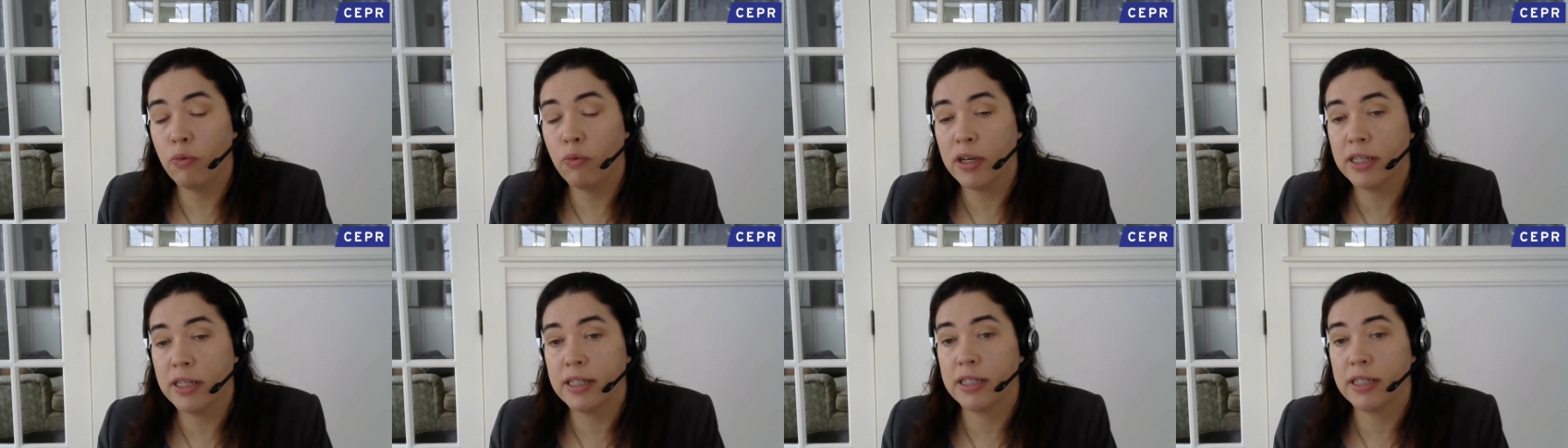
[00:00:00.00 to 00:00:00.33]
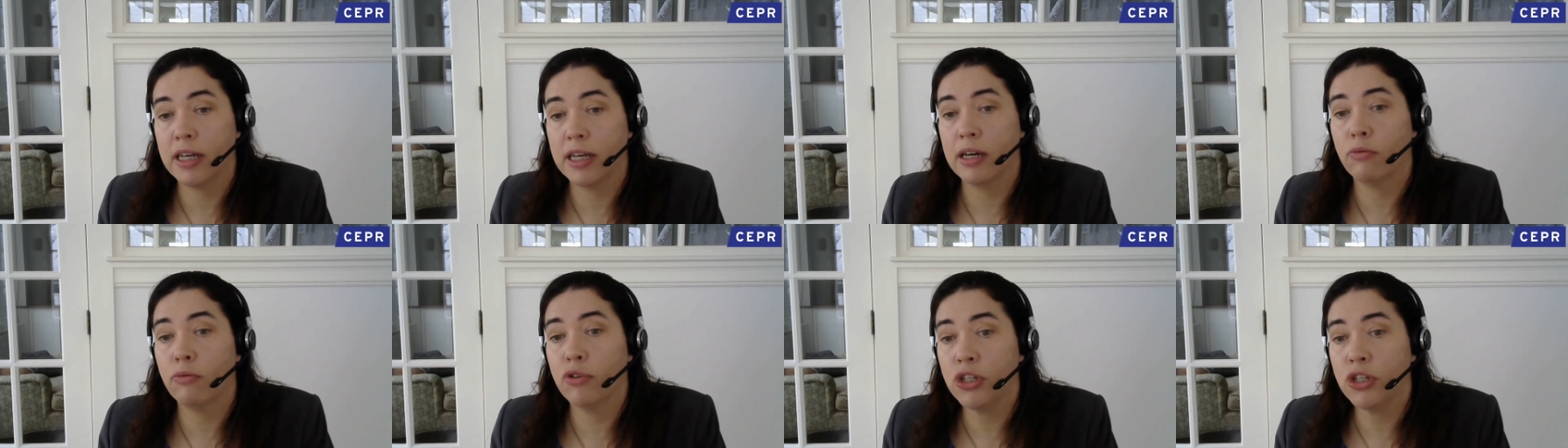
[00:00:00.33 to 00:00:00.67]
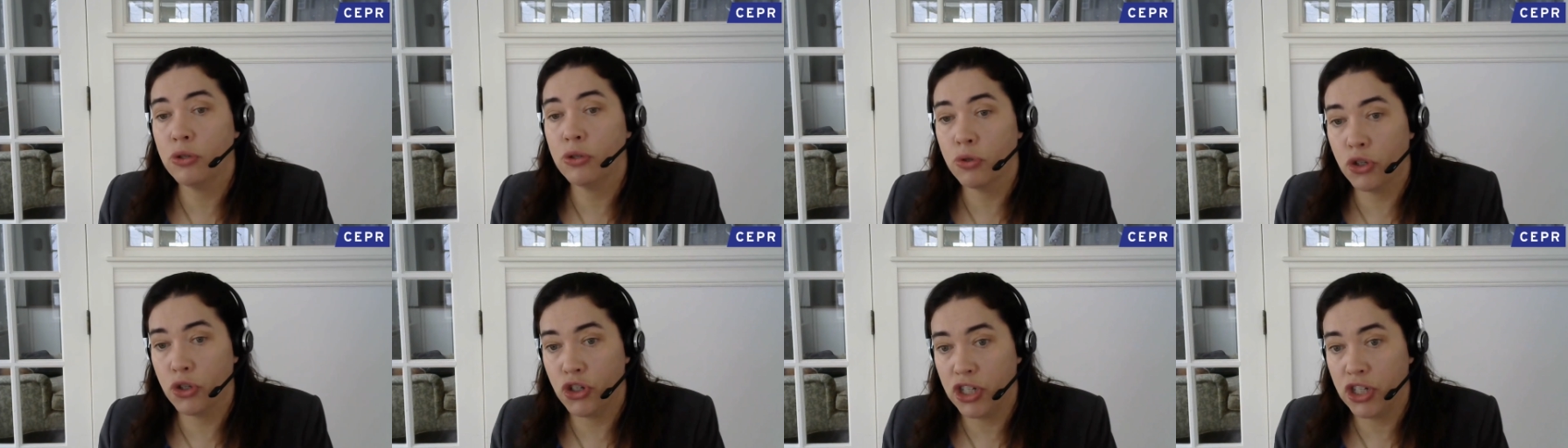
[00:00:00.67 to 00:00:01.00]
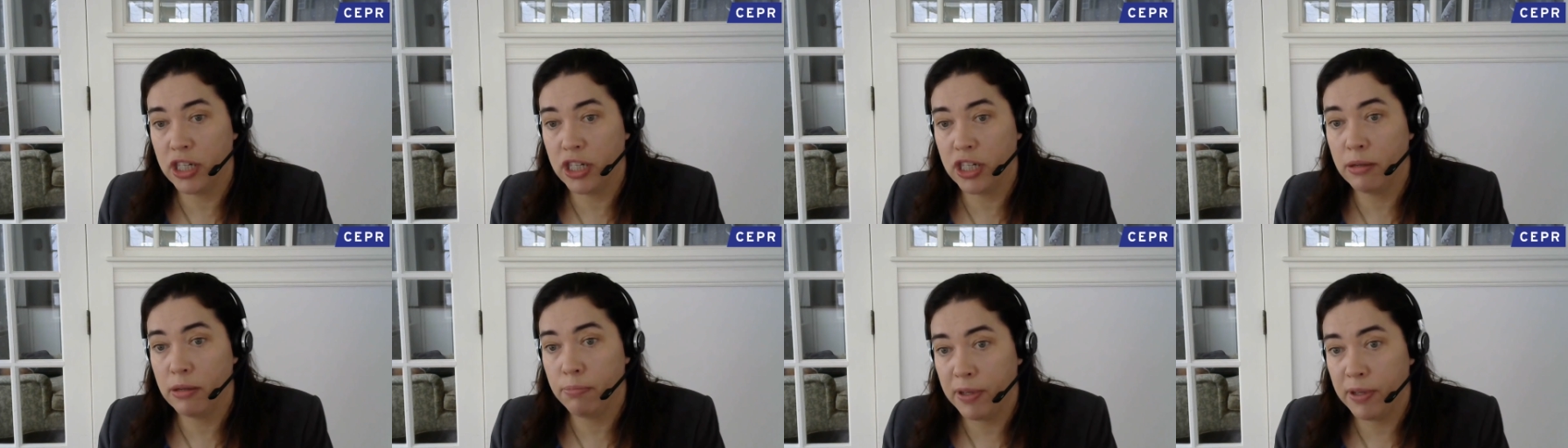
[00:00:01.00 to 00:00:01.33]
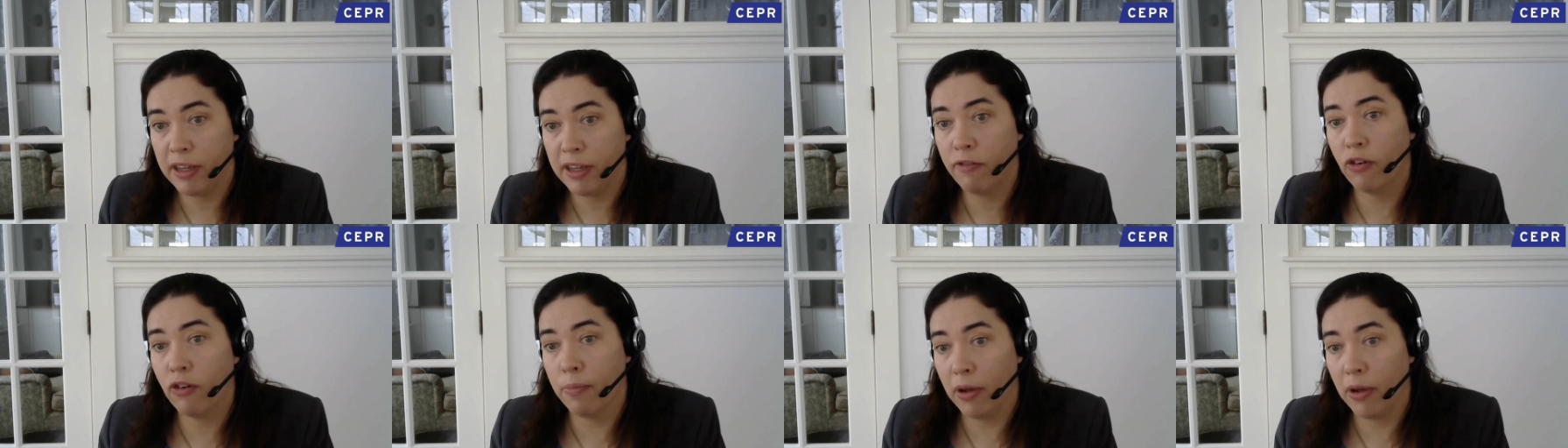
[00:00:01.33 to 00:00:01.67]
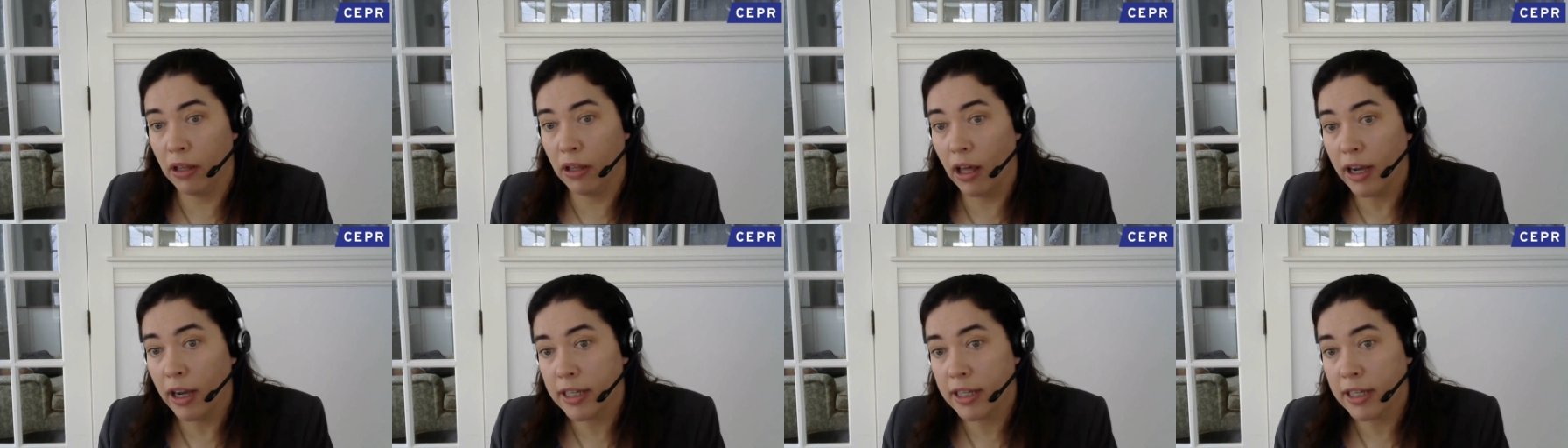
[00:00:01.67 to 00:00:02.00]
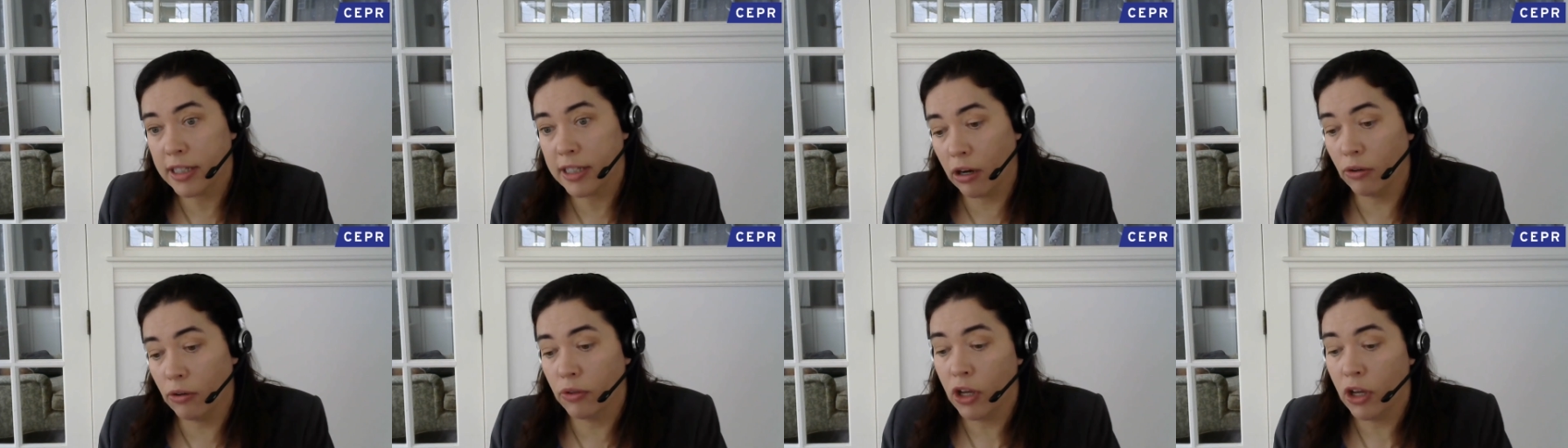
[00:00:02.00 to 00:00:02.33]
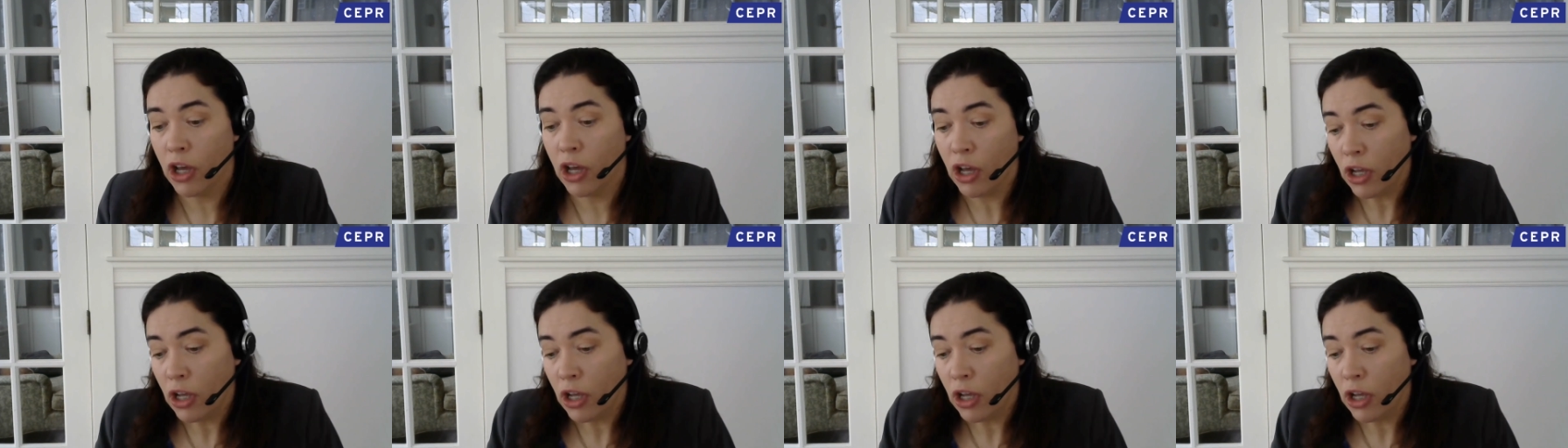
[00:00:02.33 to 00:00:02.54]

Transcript: with the reduced GDP from a lockdown.